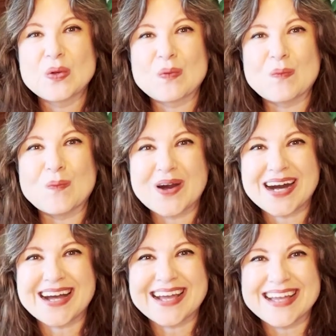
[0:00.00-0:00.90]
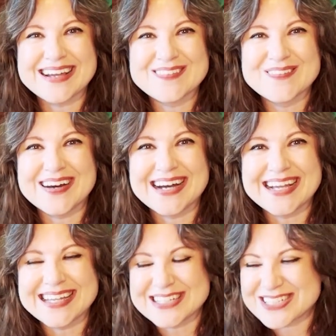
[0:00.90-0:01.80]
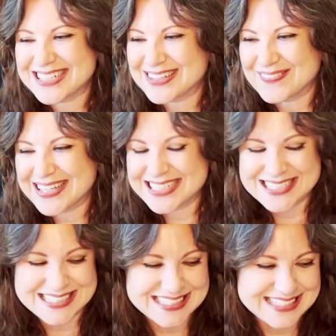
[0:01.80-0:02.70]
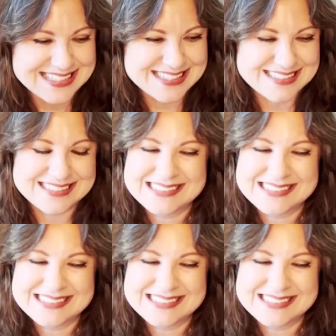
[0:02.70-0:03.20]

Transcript: Why is she the way she is?